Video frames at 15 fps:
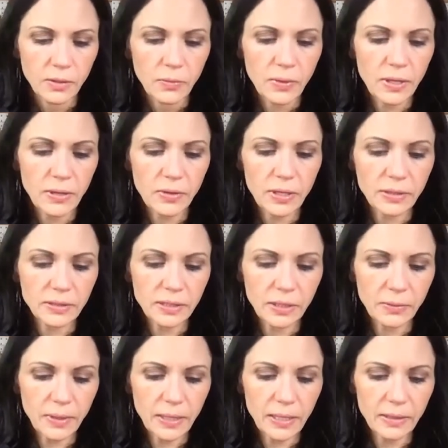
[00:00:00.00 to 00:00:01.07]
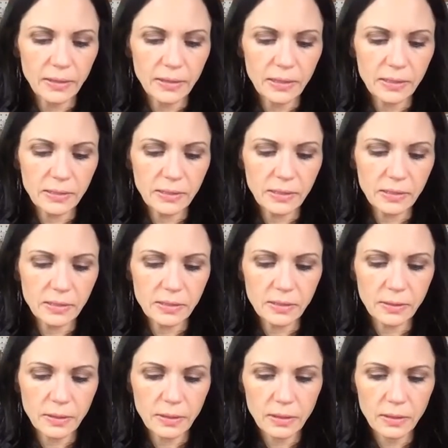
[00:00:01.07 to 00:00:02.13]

Well, I'll tell you what, this is,